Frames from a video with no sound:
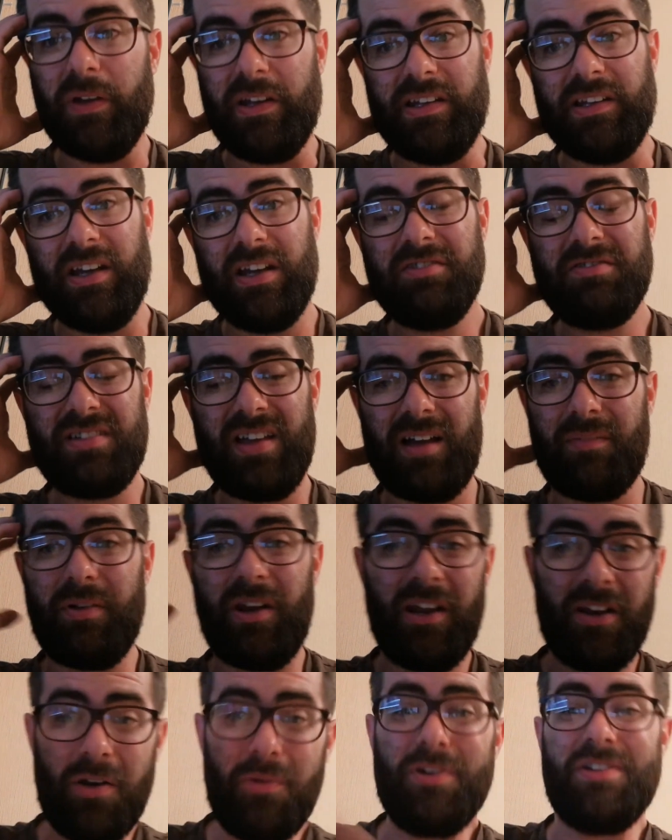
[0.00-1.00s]
be. I
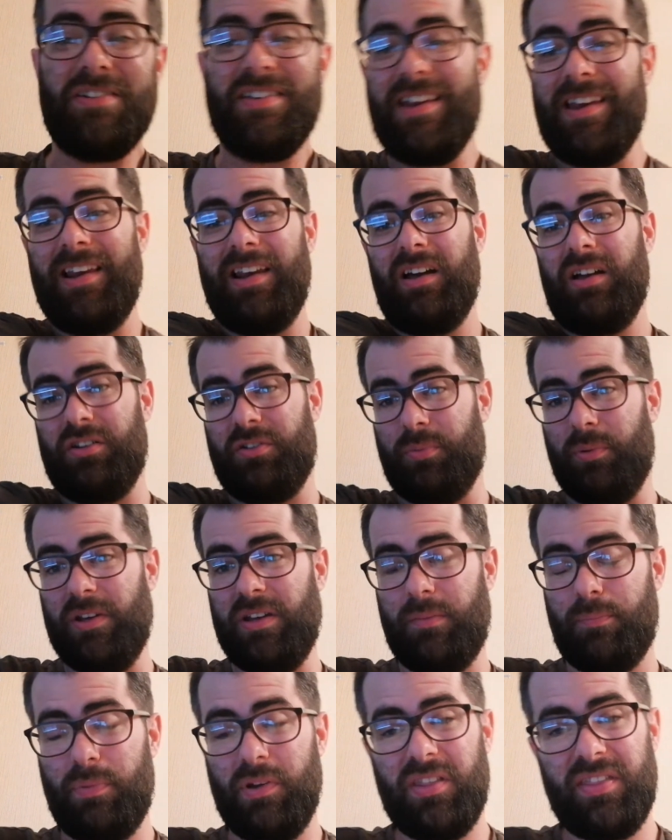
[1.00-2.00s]
mean, I know I said it last week,
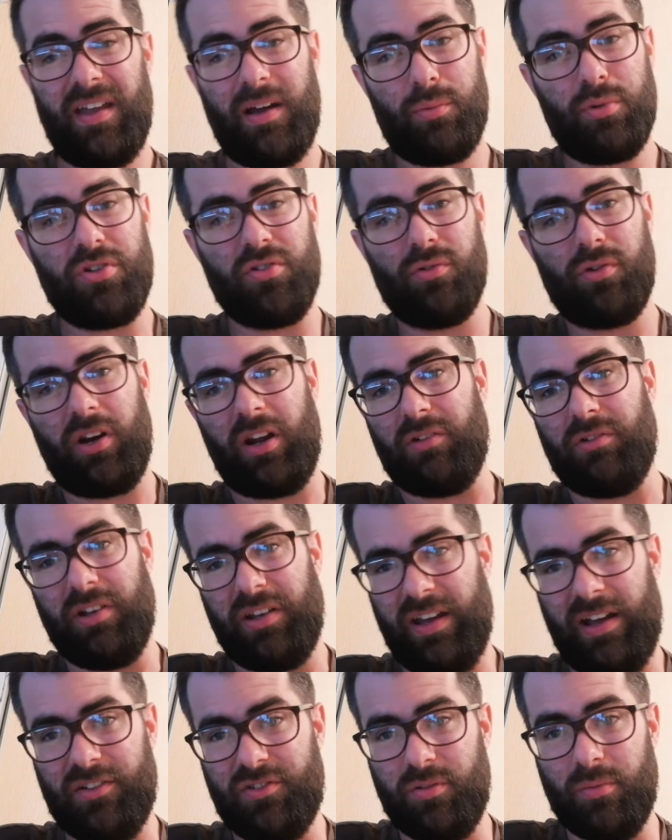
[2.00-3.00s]
but that was Aurelio
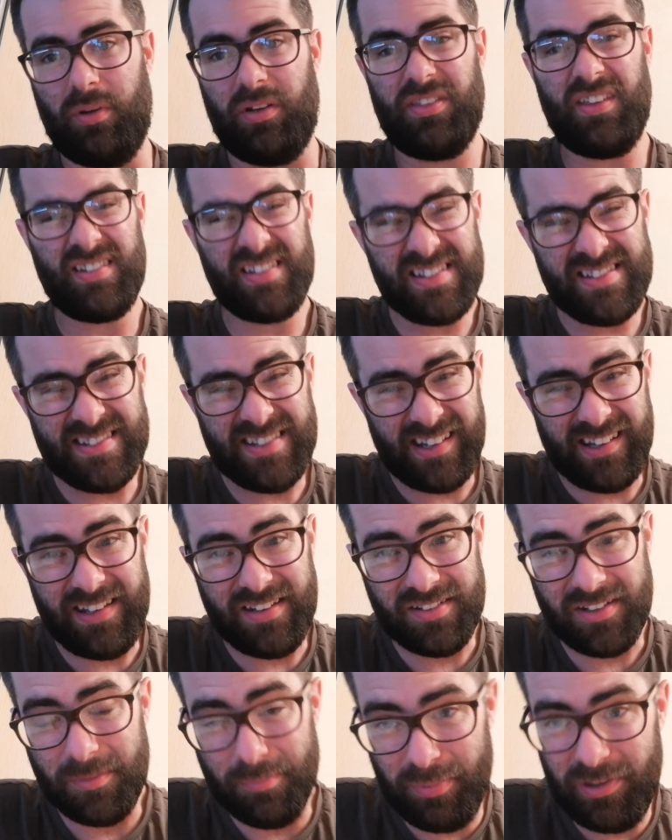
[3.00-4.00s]
Casino. This is Zenit
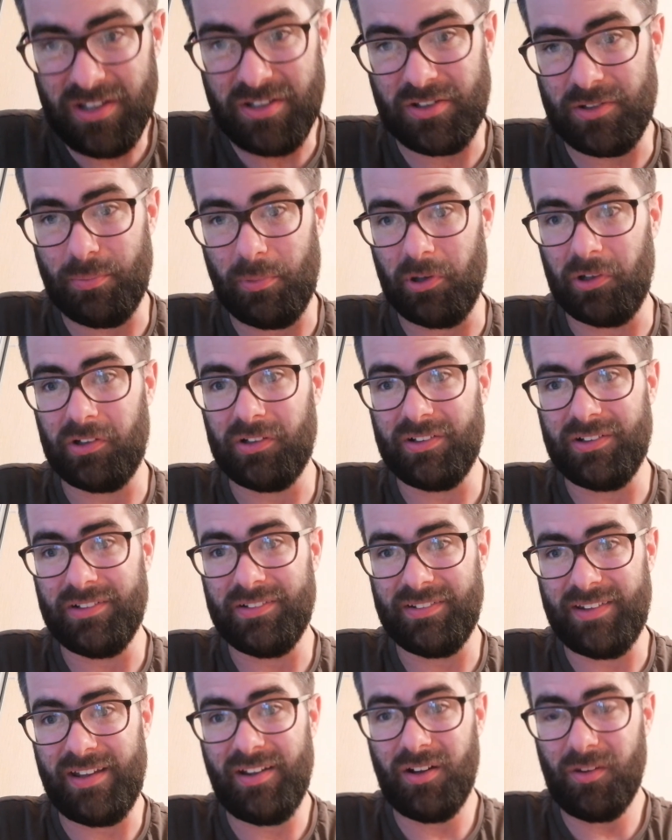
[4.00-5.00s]
St. Petersburg.
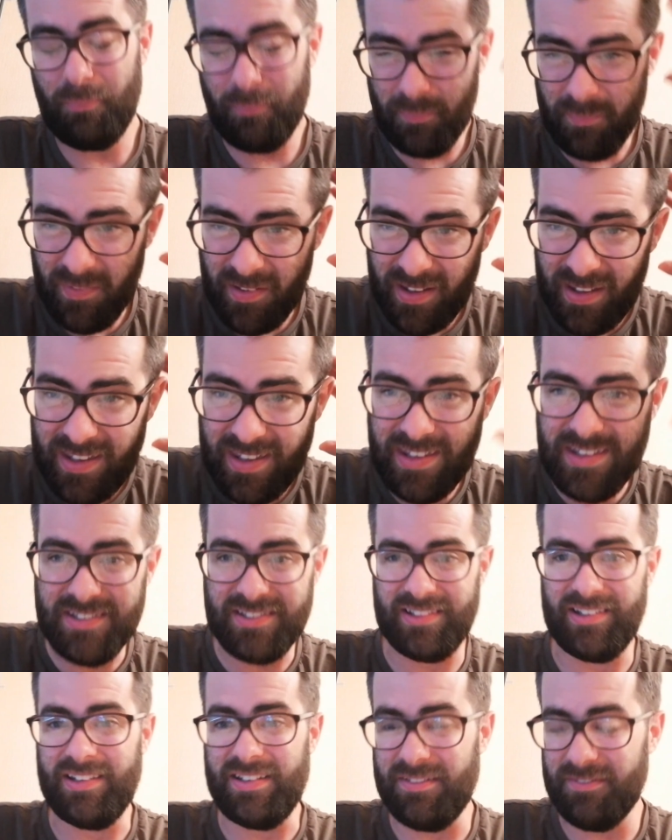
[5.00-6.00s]
They are
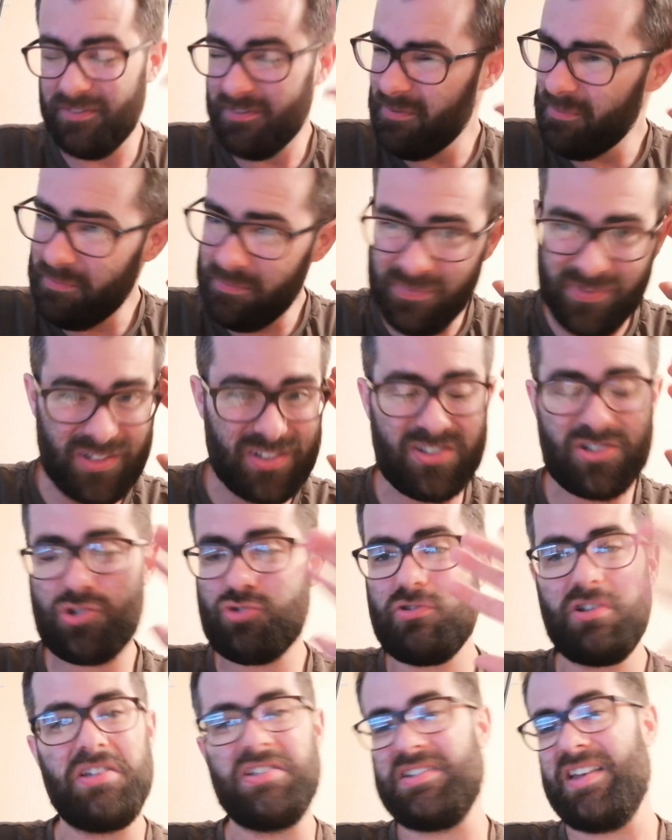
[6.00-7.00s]
easily
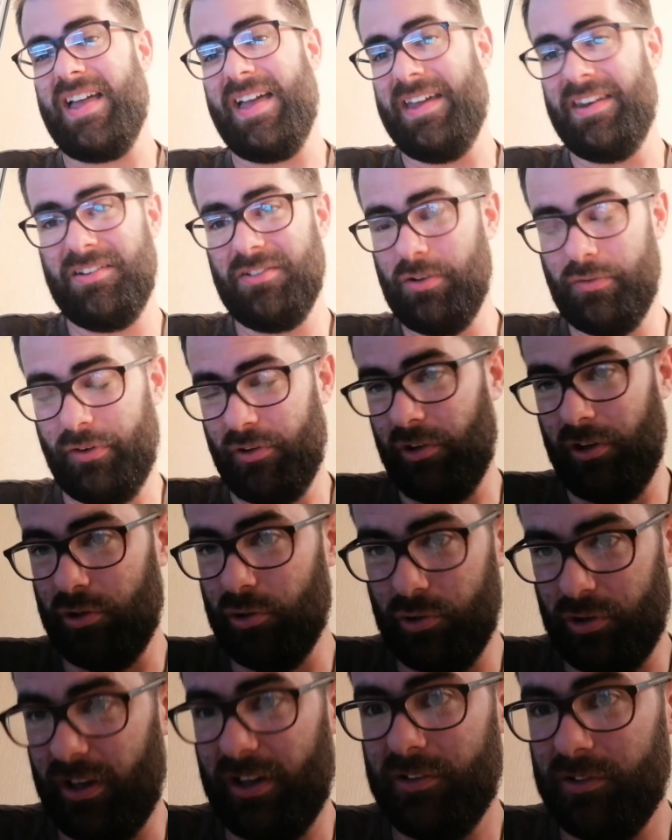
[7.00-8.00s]
streets ahead of
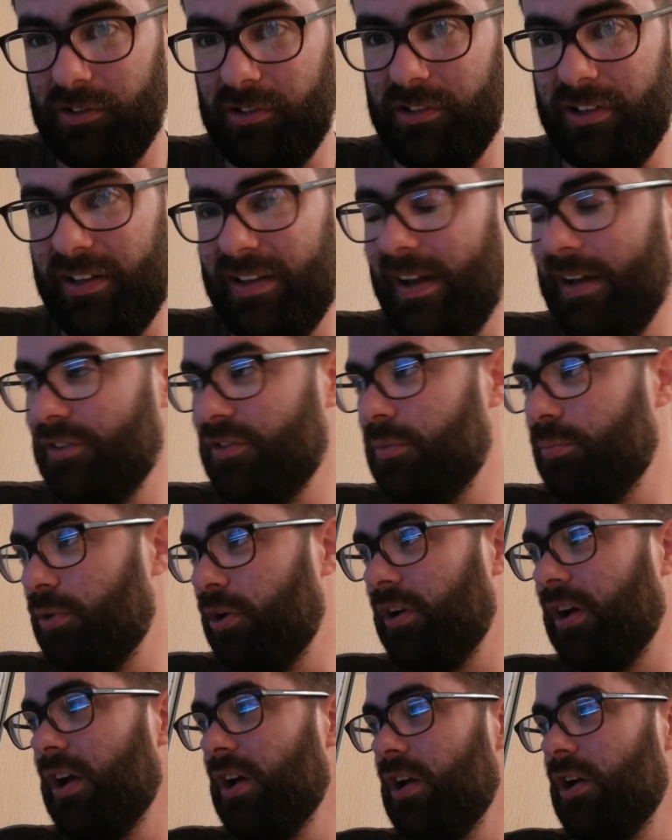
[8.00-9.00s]
Aurelio
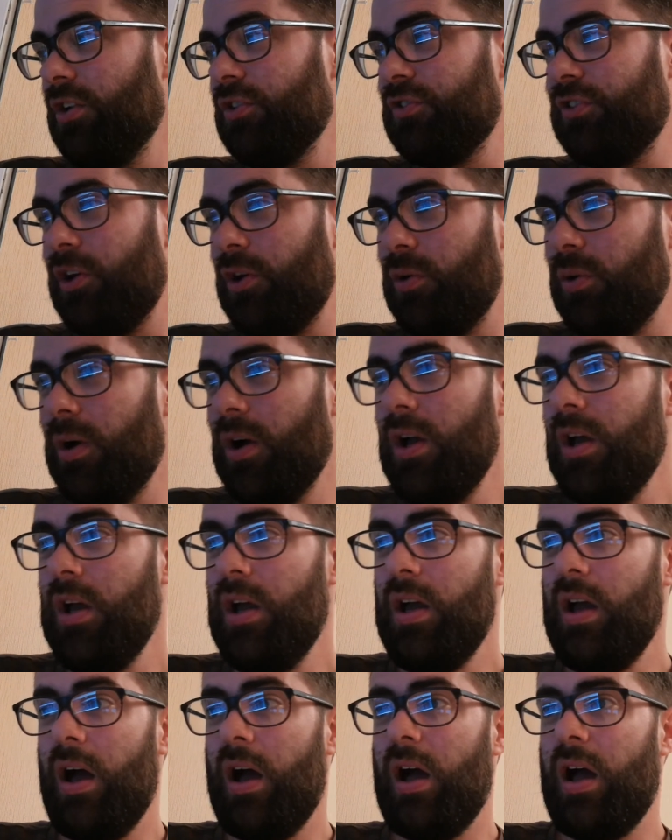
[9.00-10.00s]
Casino. So,
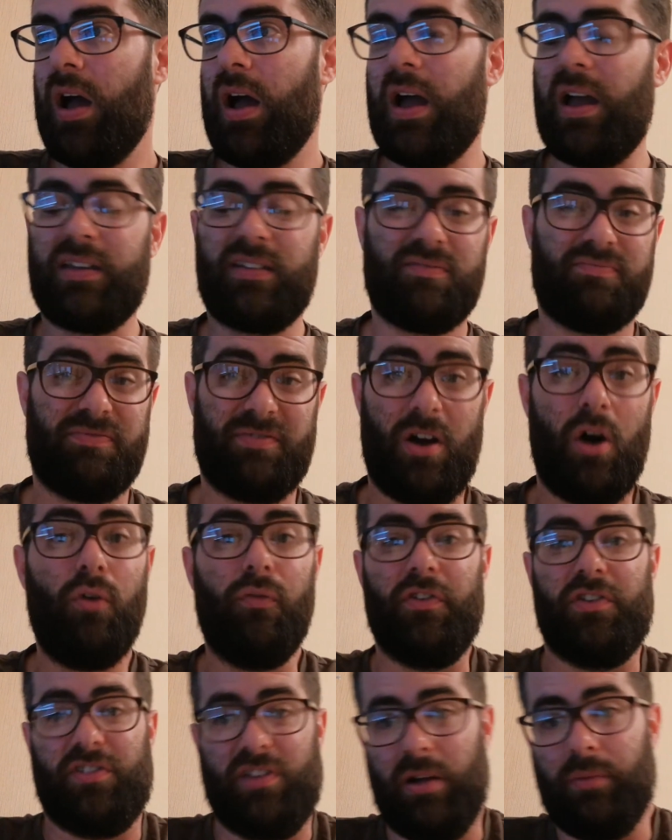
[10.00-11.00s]

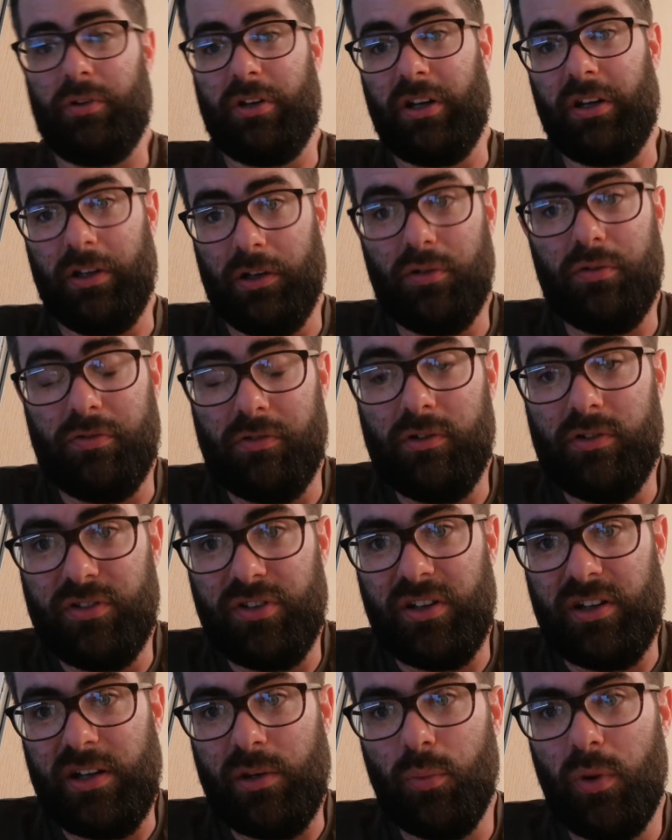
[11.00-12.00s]
obviously, I'm going to go for a
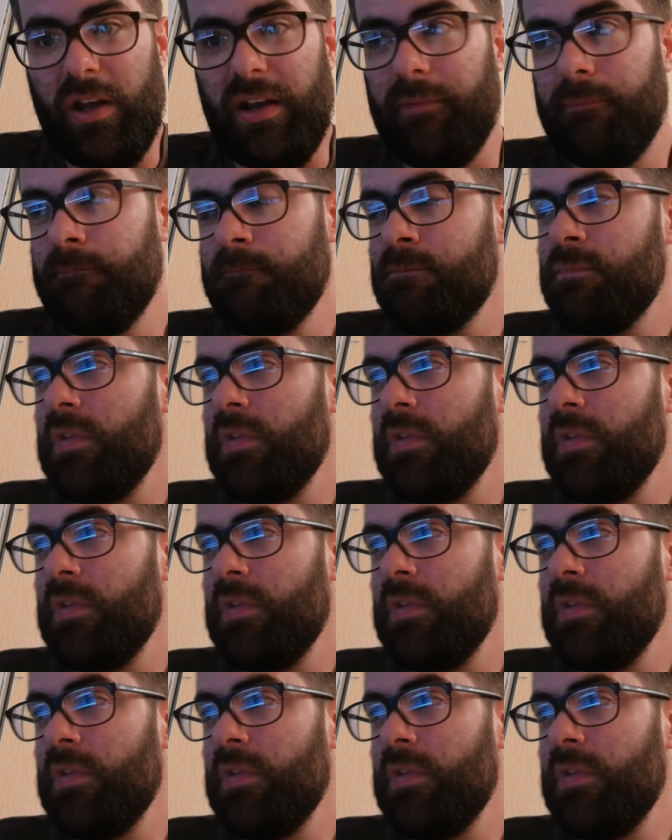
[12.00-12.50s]
Zenit win.